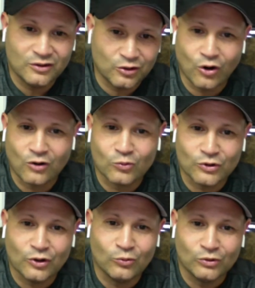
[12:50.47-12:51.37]
guard
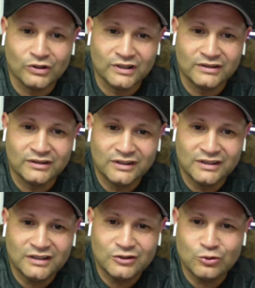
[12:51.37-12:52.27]
one-on-one,
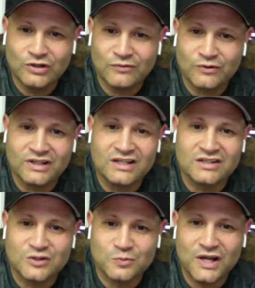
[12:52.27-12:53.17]
do different things
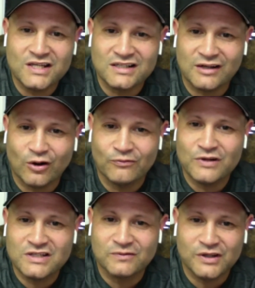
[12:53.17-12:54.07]
in space. And then
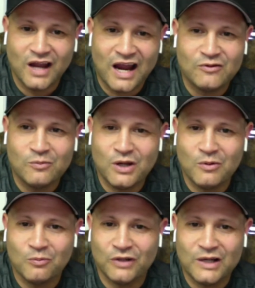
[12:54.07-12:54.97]
offensively, you have to be
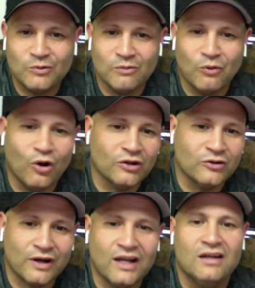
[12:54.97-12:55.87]
able to play with the ball in
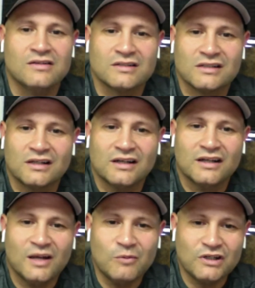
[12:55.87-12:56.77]
your hands
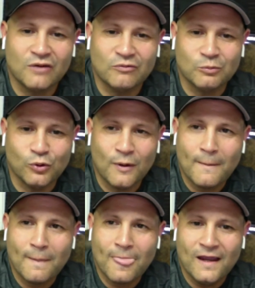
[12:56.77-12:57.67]
and be comfortable.
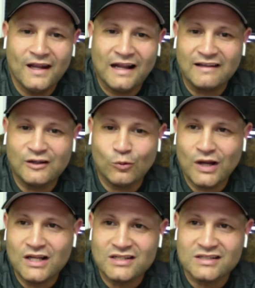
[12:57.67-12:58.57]
And I think the
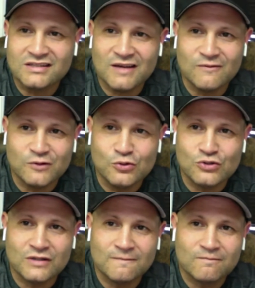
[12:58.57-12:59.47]
way NC State views
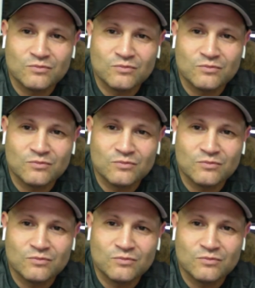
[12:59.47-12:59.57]
it,